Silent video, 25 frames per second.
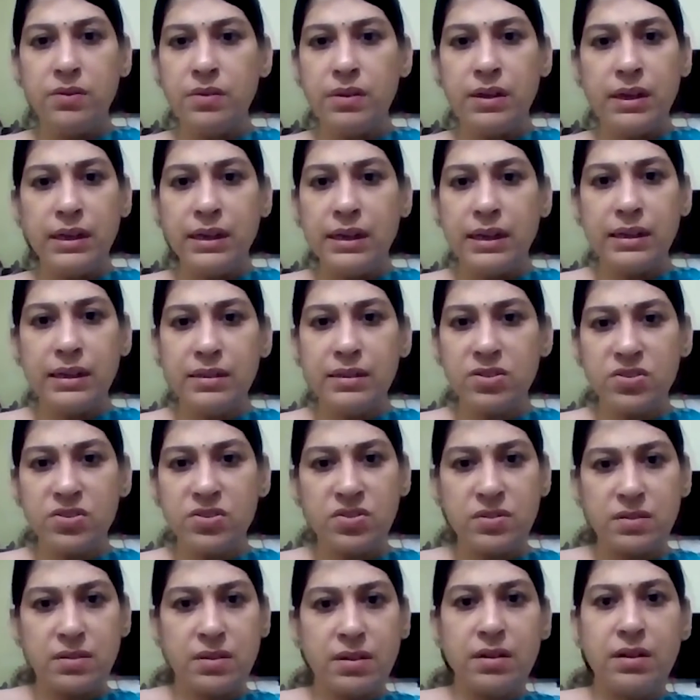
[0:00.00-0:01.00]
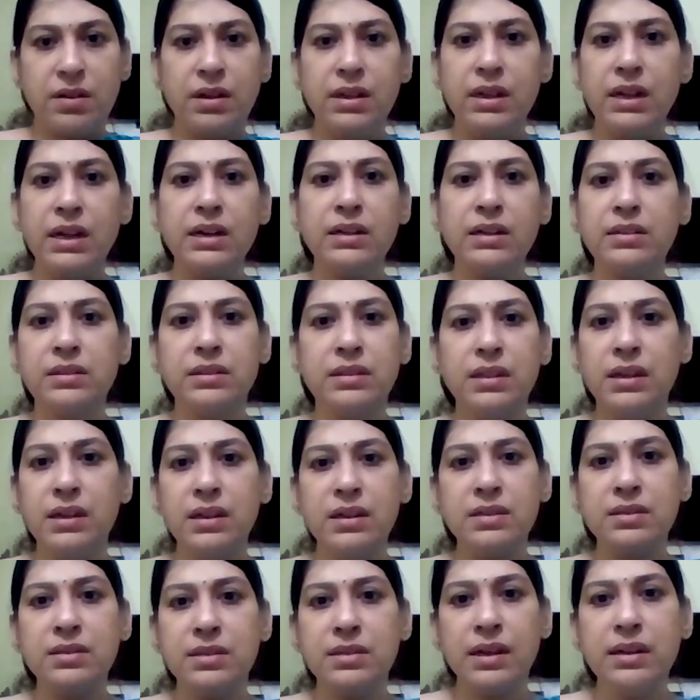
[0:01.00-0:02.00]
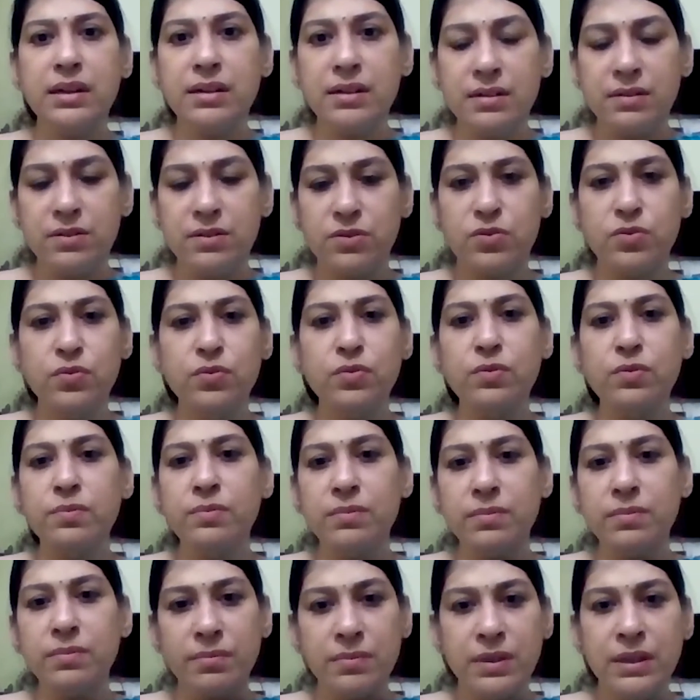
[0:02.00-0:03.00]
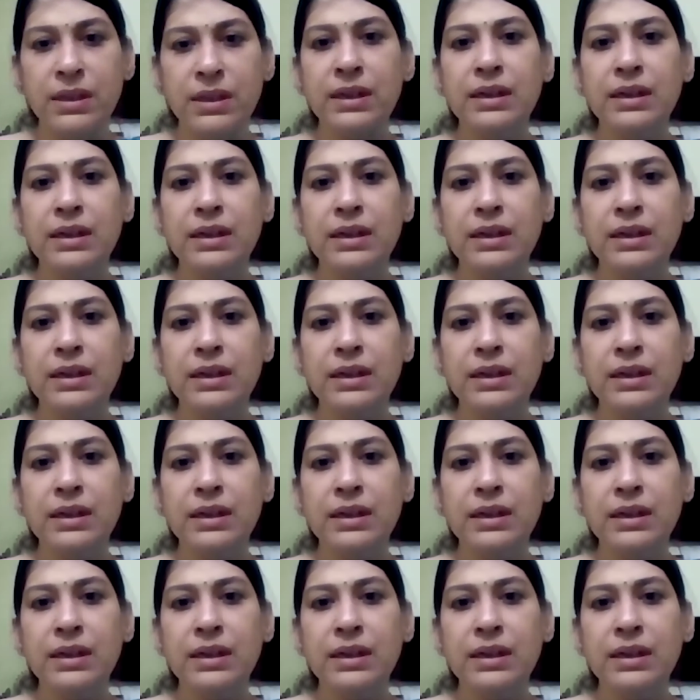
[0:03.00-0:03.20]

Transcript: They can just create things and zoom